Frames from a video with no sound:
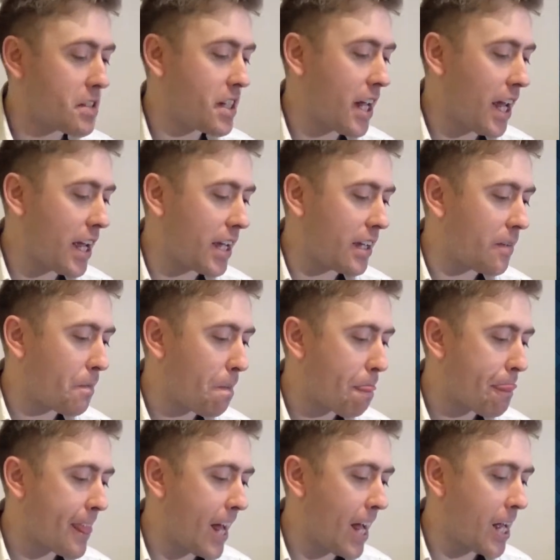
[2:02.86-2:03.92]
today.
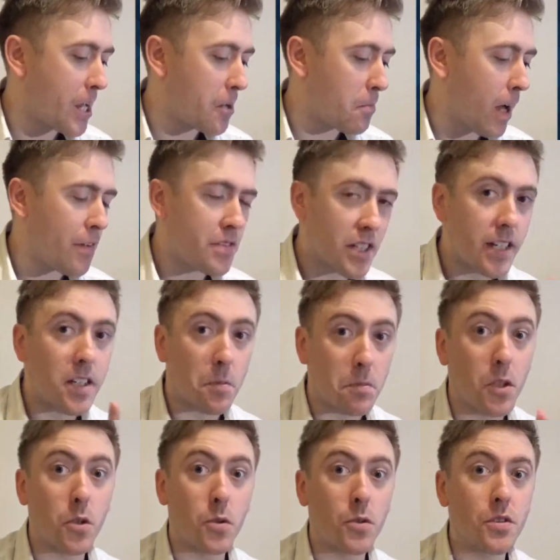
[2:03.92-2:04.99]
I've seen
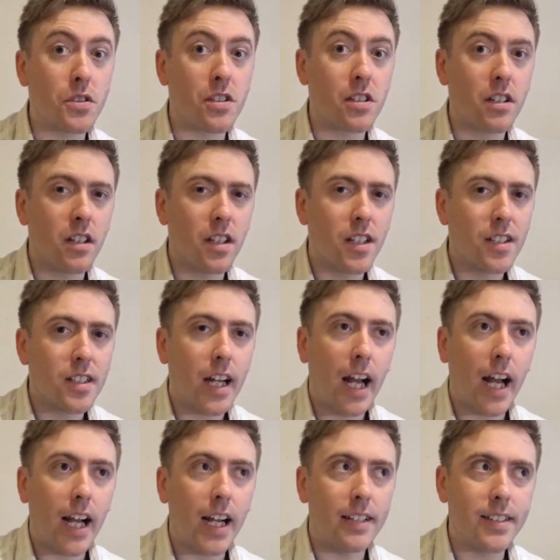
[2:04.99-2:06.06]
them used.
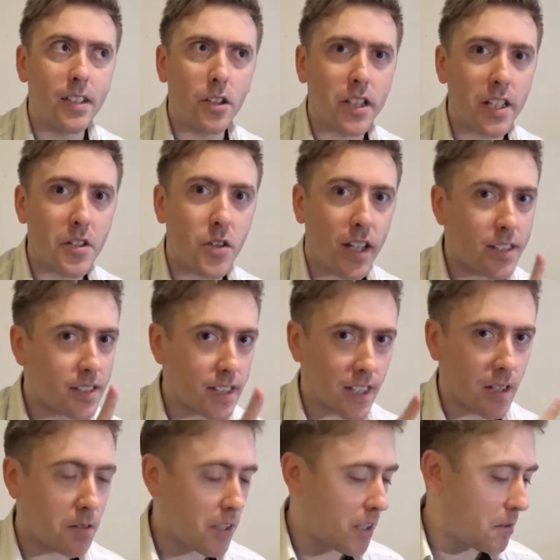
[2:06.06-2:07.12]
They look
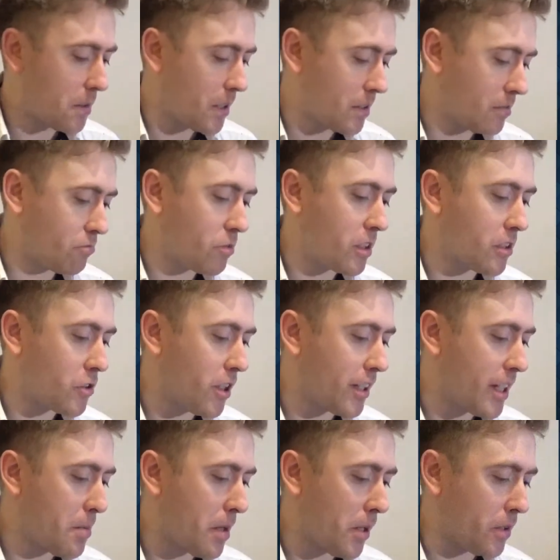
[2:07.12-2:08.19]
interesting. We're gonna
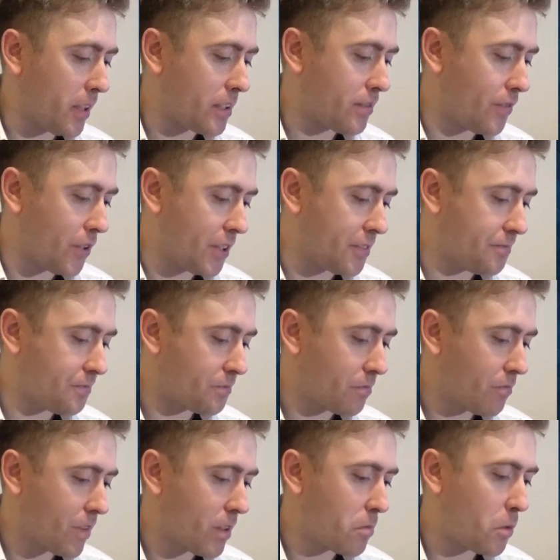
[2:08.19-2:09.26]
try them out. That's fun.
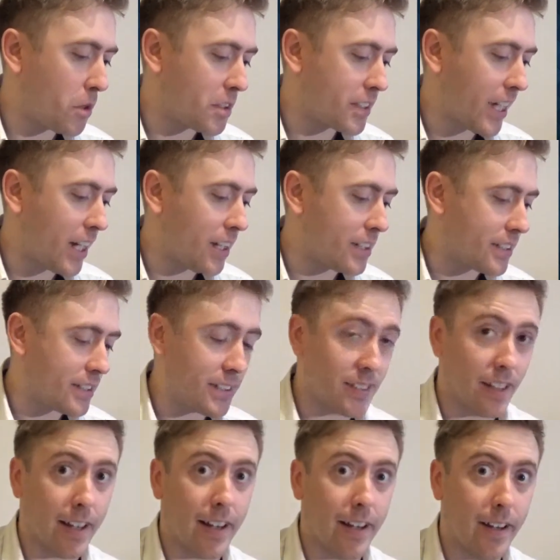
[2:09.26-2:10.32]
More skeletons.
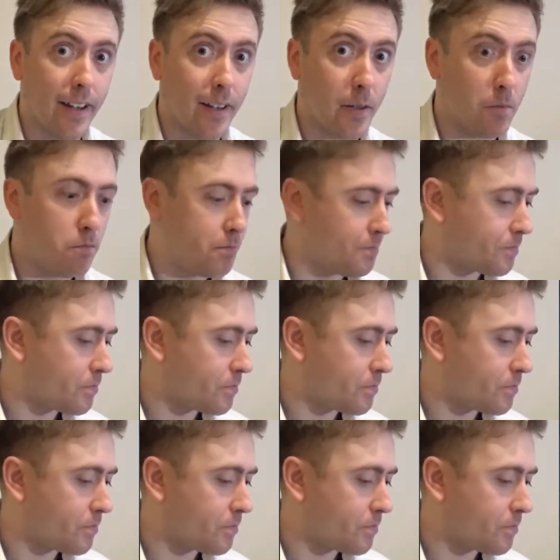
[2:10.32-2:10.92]
Lame.